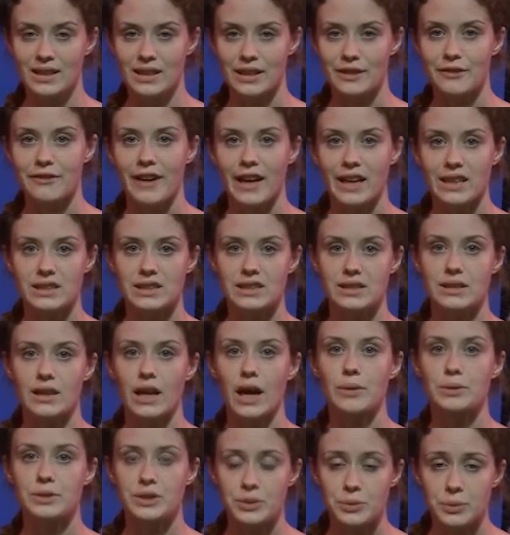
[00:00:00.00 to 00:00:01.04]
In fact,
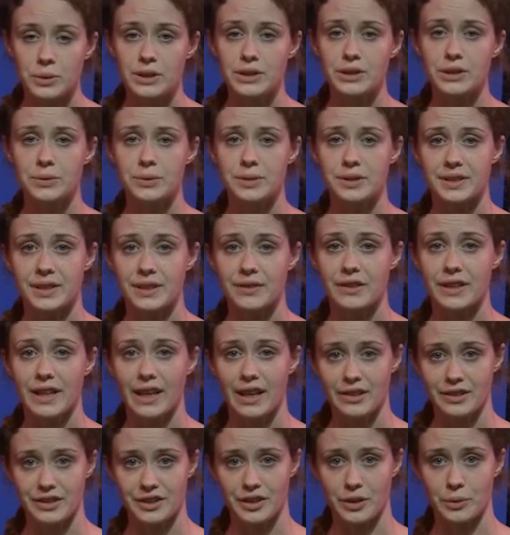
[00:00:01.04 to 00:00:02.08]
I was thrilled to receive a
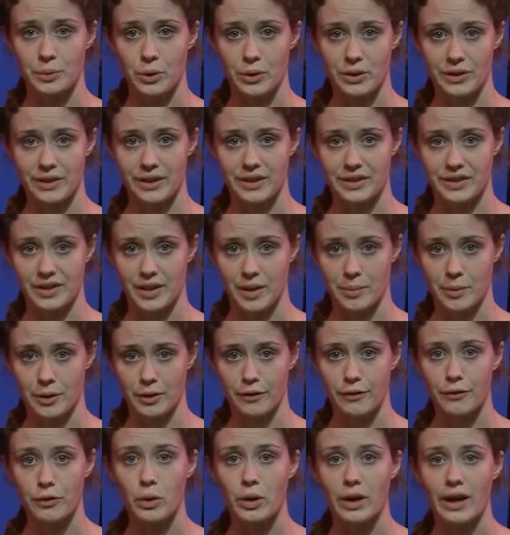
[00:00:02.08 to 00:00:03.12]
Kelsey Award this summer
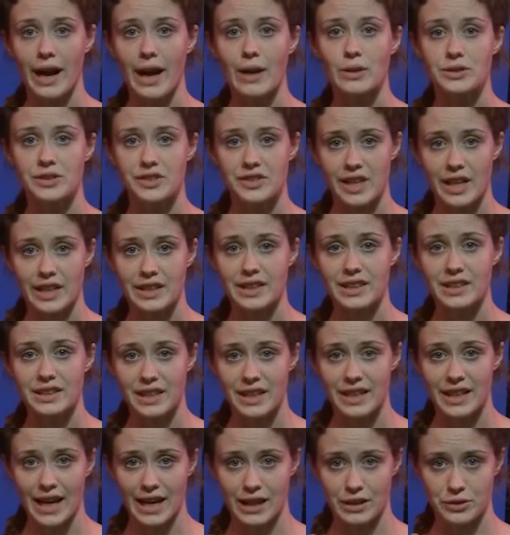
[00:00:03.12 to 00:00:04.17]
for Outstanding
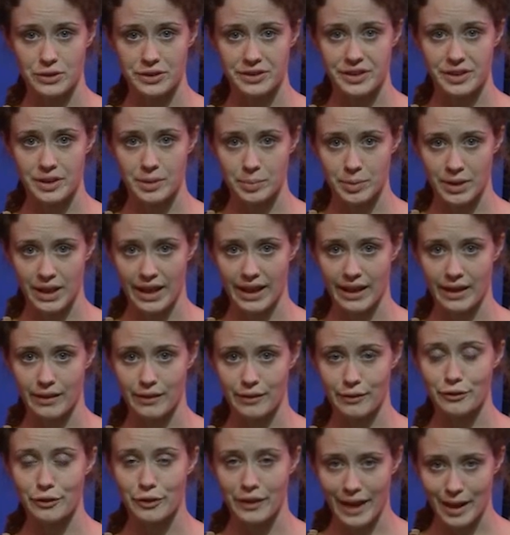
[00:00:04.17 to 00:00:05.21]
Lead Actress in a Play
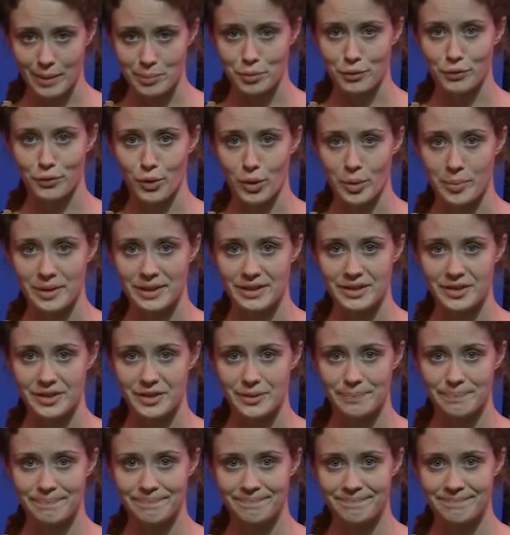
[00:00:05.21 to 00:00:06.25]
for that
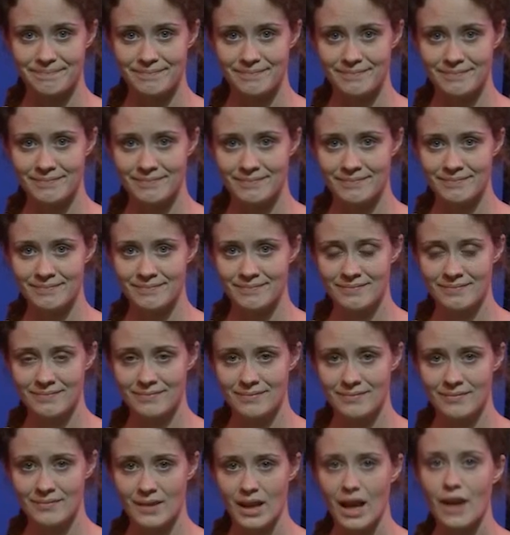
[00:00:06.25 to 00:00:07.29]
performance.
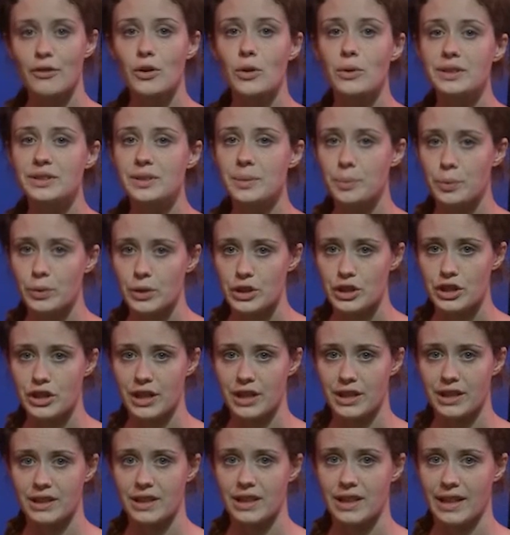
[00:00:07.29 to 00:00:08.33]
I've always
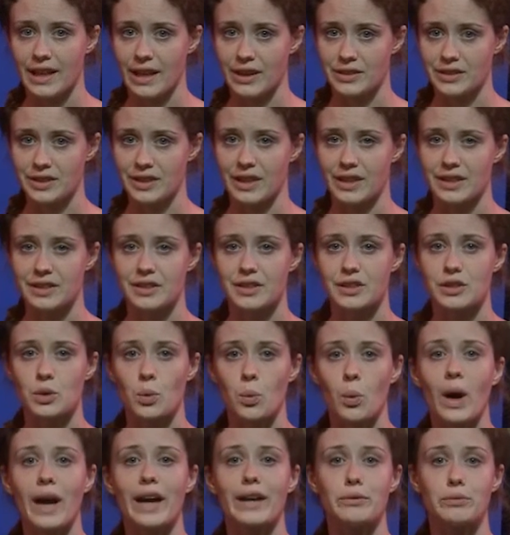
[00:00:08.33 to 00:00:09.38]
appreciated that Kelsey has such a
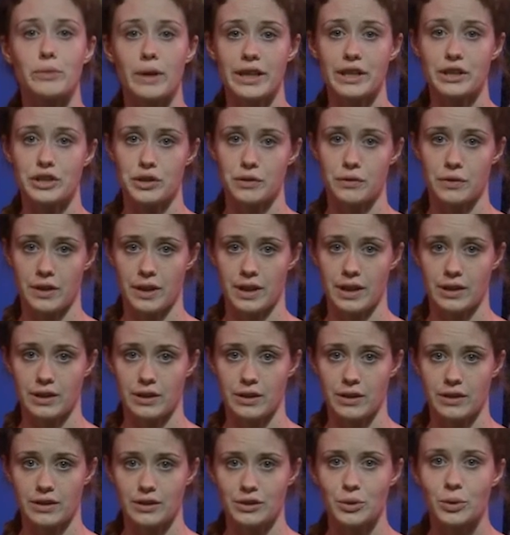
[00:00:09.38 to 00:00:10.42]
wide range of
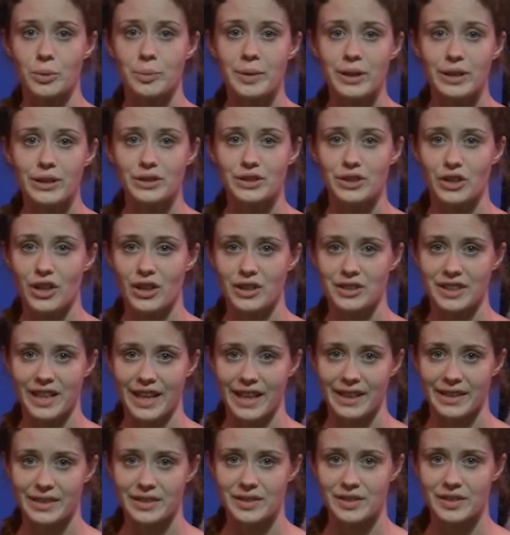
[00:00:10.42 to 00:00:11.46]
theater to appeal to all
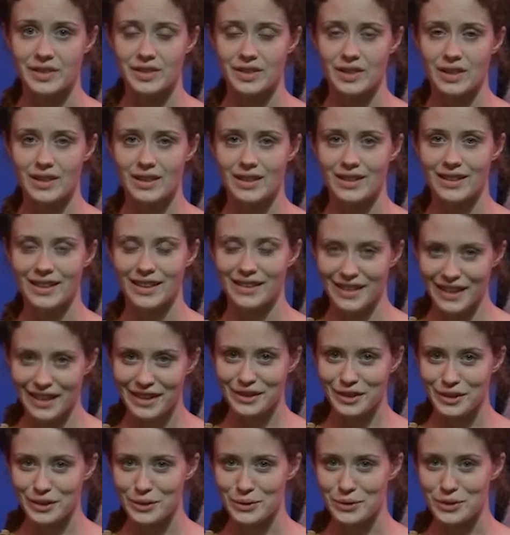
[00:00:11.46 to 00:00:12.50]
tastes, and that
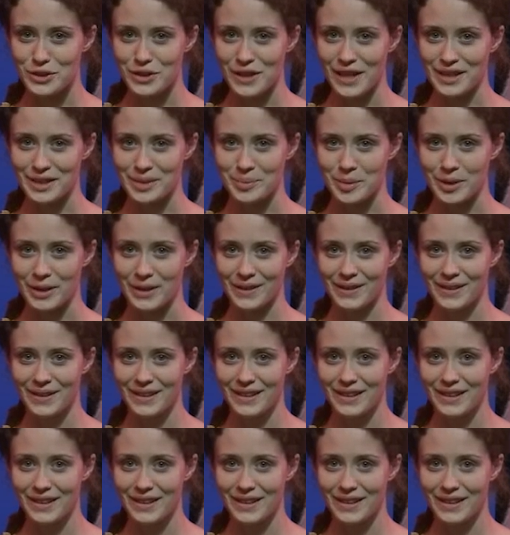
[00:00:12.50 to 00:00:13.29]
includes Shakespeare.